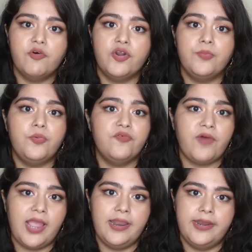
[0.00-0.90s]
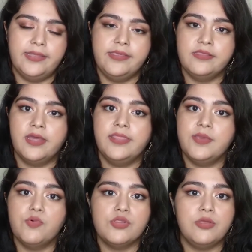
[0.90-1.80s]
waterproof eyeliner. These are
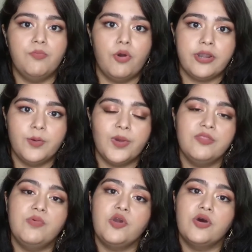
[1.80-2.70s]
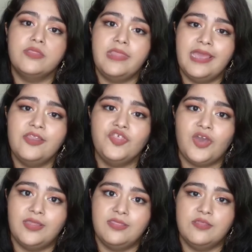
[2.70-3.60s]
the most important ones because their
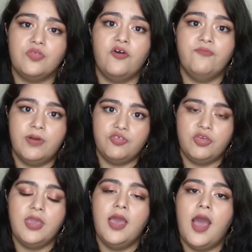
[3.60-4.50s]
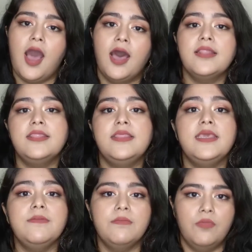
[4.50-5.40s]
chances of budging are
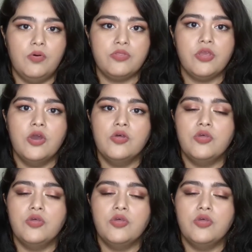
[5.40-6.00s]
the most.